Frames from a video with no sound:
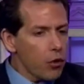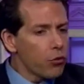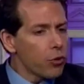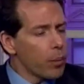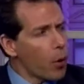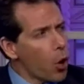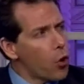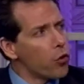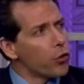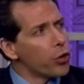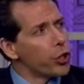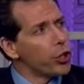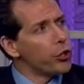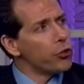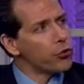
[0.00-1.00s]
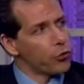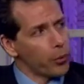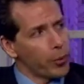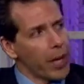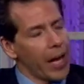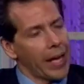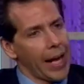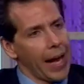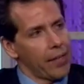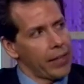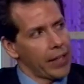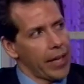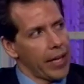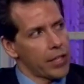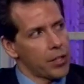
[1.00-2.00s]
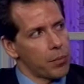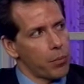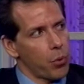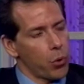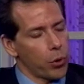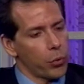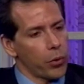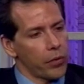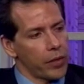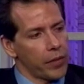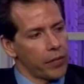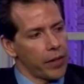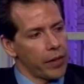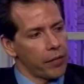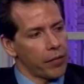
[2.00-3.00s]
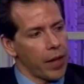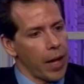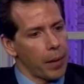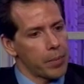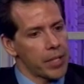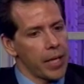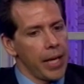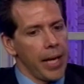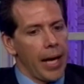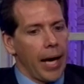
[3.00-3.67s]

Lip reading: from overuse, from not having that support with the flip-flops.